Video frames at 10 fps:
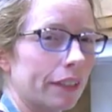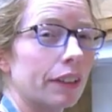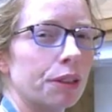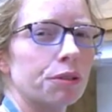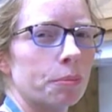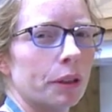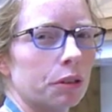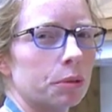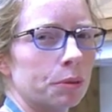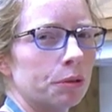if I use a
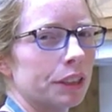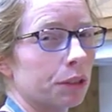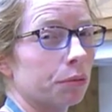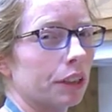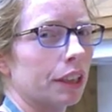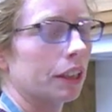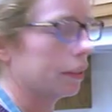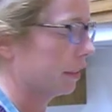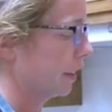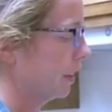metal spoon, is it really going to
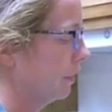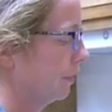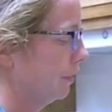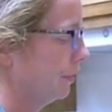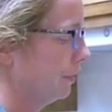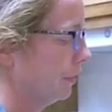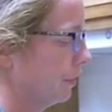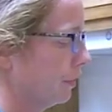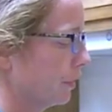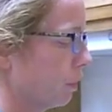affect it?
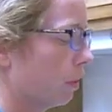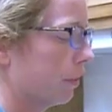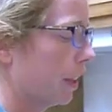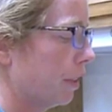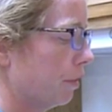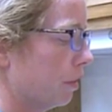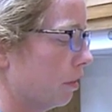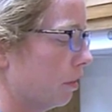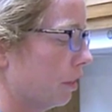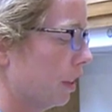Or if I
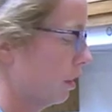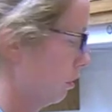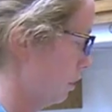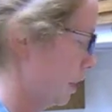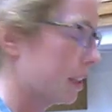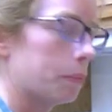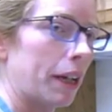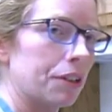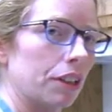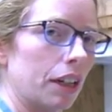use, that
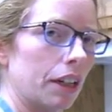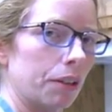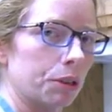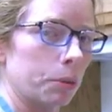spatula I was